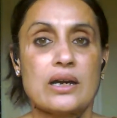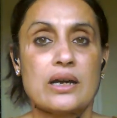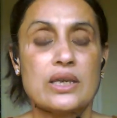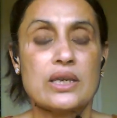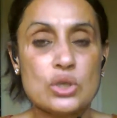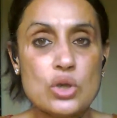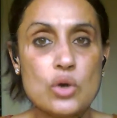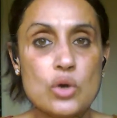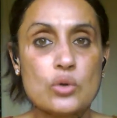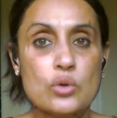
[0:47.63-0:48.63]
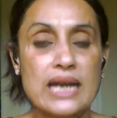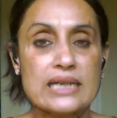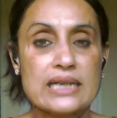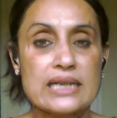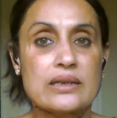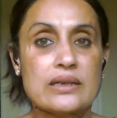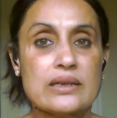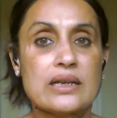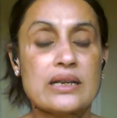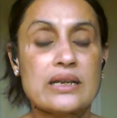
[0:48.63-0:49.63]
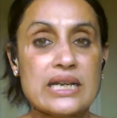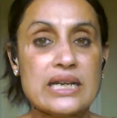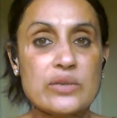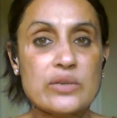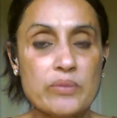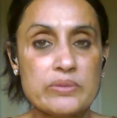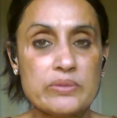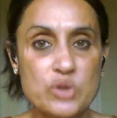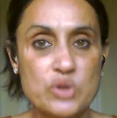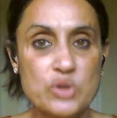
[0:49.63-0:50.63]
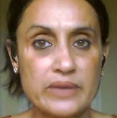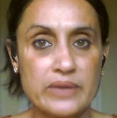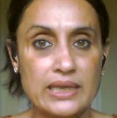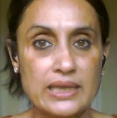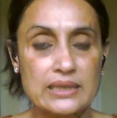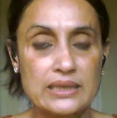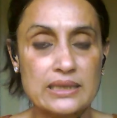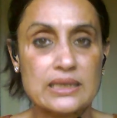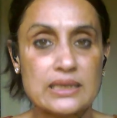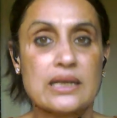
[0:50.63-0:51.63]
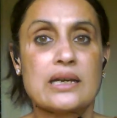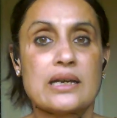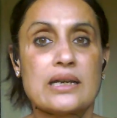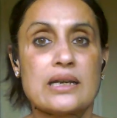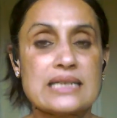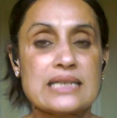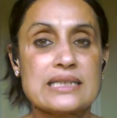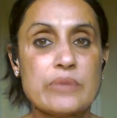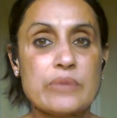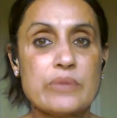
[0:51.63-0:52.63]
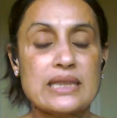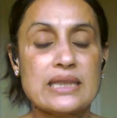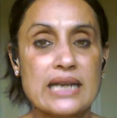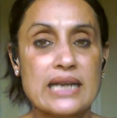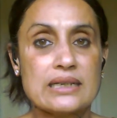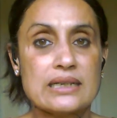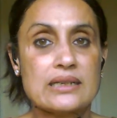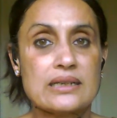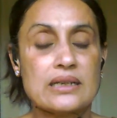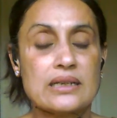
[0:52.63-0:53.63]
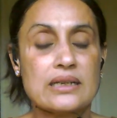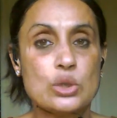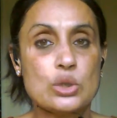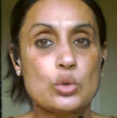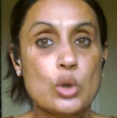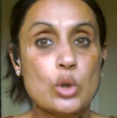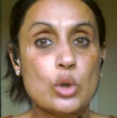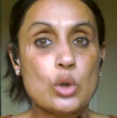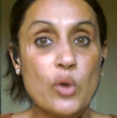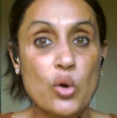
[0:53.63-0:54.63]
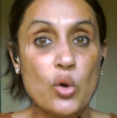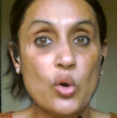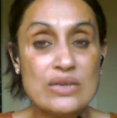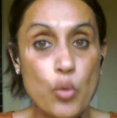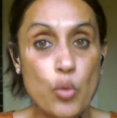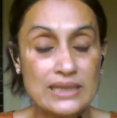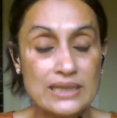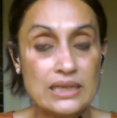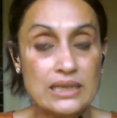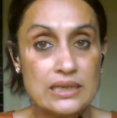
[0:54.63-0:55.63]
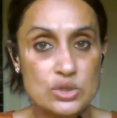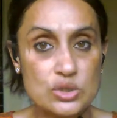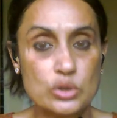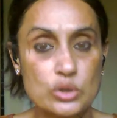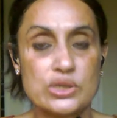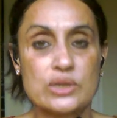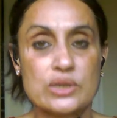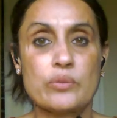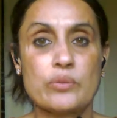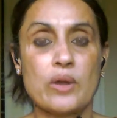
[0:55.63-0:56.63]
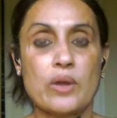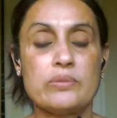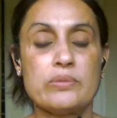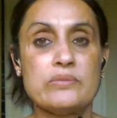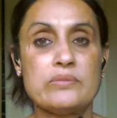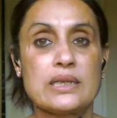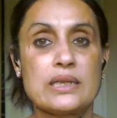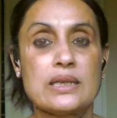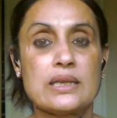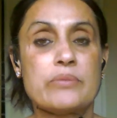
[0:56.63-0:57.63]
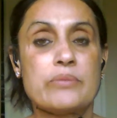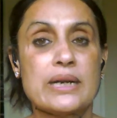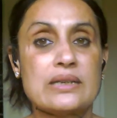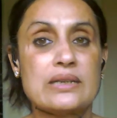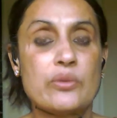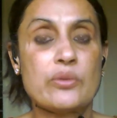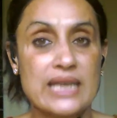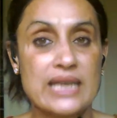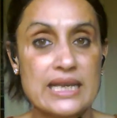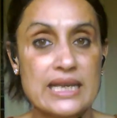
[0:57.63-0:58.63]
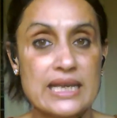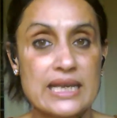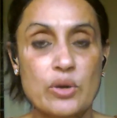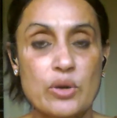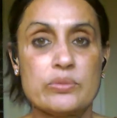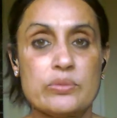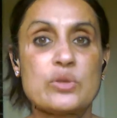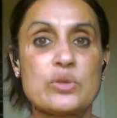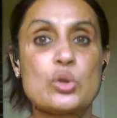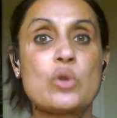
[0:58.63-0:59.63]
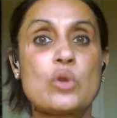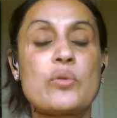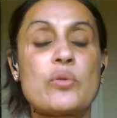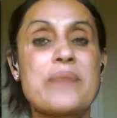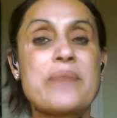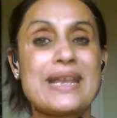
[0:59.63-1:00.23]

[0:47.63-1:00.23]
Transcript: You know that creative problem solving doesn't mean that you look for only one solution to a problem, but when there is a problem, you look for many